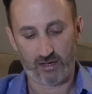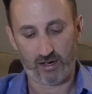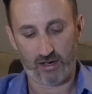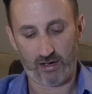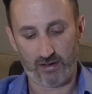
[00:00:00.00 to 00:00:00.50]

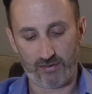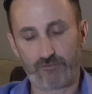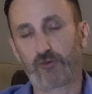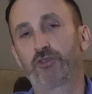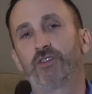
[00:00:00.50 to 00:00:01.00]
The
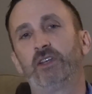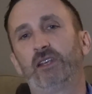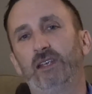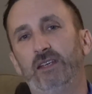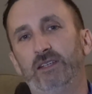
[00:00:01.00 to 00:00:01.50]
first
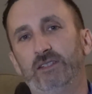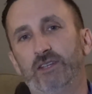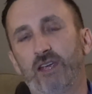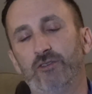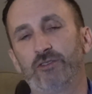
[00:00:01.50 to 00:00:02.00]
thing is
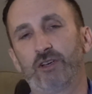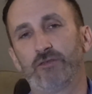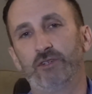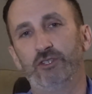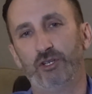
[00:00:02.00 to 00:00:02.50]
get yourself
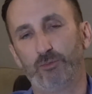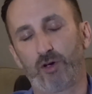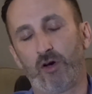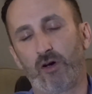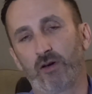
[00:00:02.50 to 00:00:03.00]
a chip
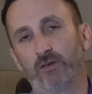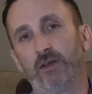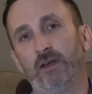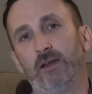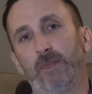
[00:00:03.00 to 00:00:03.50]
card,
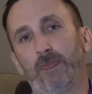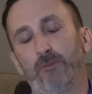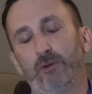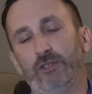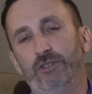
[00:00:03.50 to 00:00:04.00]

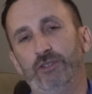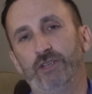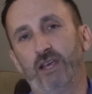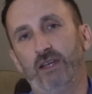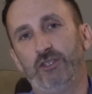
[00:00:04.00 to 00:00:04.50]
which is
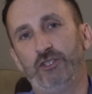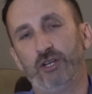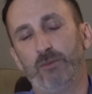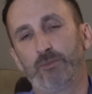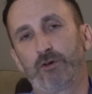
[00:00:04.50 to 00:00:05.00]
a
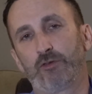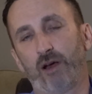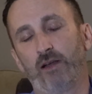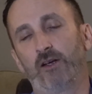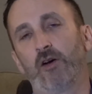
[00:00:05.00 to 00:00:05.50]
chip
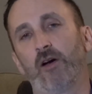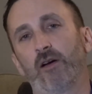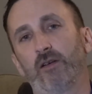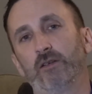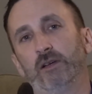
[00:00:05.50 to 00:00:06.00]
credit
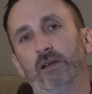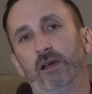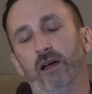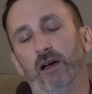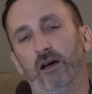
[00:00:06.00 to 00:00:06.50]
card
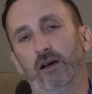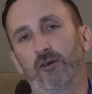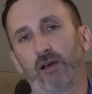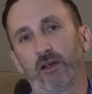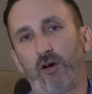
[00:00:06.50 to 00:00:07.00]

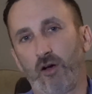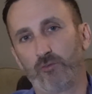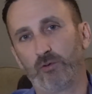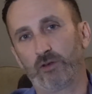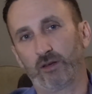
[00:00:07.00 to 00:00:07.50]

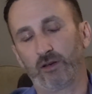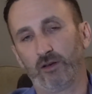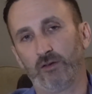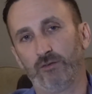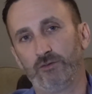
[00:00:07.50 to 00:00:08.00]
with a
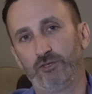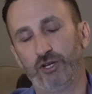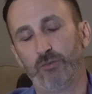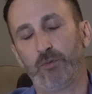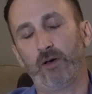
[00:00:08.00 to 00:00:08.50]
little
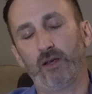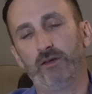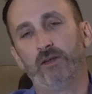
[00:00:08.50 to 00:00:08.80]
chip on it.